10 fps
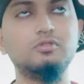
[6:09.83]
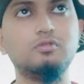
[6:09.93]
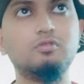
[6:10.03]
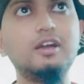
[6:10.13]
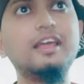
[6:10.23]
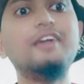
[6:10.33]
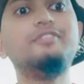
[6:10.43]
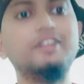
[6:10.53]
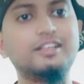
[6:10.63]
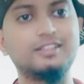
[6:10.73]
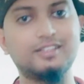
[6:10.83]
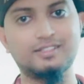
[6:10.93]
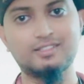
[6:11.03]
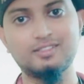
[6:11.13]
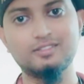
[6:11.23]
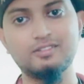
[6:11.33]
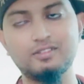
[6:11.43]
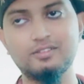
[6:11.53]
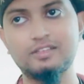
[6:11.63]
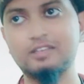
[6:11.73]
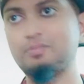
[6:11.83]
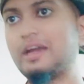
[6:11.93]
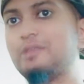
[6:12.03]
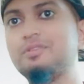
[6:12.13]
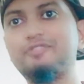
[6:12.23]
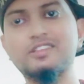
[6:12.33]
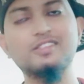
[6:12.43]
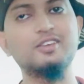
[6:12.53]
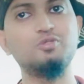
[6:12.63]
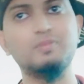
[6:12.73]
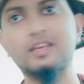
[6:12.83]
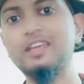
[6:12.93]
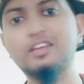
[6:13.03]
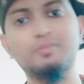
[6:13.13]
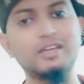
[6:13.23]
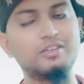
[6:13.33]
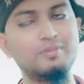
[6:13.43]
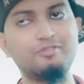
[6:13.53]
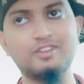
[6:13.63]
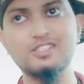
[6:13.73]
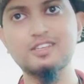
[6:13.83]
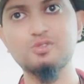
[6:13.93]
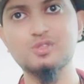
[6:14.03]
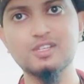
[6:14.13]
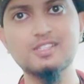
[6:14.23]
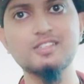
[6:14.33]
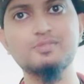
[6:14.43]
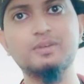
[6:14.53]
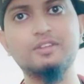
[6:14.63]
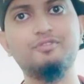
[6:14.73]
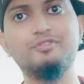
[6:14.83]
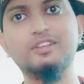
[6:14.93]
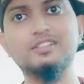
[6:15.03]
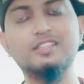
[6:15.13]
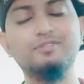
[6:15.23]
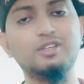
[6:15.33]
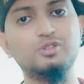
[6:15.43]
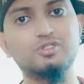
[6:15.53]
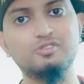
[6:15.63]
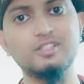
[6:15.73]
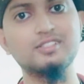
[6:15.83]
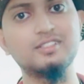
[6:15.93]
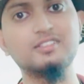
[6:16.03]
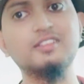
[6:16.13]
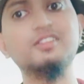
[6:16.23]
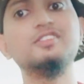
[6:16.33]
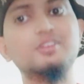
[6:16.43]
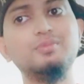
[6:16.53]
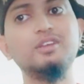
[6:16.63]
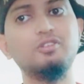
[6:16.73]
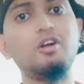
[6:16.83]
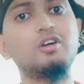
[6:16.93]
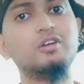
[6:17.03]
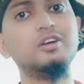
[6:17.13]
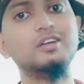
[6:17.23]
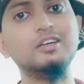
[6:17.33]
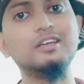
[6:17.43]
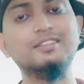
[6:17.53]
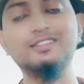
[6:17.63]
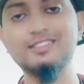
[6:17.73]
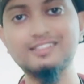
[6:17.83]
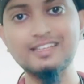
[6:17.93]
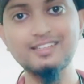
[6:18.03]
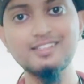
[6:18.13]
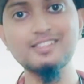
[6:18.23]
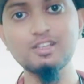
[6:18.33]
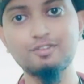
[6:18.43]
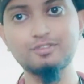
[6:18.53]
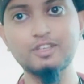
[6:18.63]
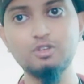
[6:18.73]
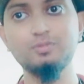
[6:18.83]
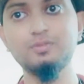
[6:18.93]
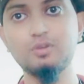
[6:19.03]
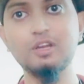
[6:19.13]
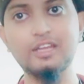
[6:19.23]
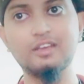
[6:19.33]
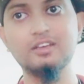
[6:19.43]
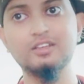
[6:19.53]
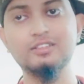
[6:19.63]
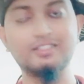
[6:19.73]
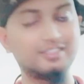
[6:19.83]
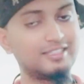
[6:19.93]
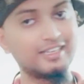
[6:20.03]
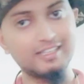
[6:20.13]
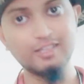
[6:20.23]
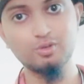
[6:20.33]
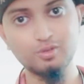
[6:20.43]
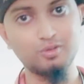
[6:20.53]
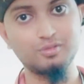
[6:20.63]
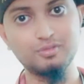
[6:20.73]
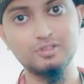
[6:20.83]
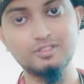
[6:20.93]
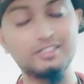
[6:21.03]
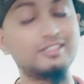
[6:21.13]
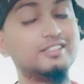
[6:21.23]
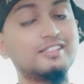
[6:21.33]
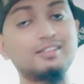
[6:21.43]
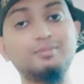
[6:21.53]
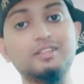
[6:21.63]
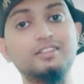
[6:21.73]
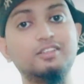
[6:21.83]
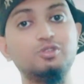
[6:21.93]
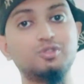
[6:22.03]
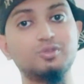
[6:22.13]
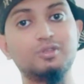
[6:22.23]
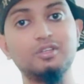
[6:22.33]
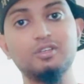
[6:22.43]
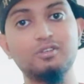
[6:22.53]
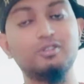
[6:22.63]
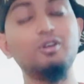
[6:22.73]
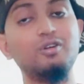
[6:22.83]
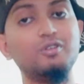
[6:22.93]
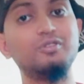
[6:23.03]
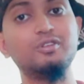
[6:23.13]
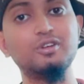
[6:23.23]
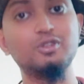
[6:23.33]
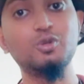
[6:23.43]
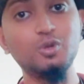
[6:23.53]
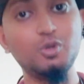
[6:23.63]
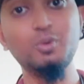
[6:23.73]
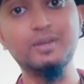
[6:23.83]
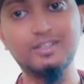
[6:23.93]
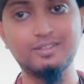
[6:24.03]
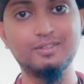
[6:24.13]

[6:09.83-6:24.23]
whatever it is, it might be fetching you money, it might be fetching you success, but if it is giving you stress, that there is something wrong. That's the tendency of the human body that's letting you know that this is something that you should know. Don't do it.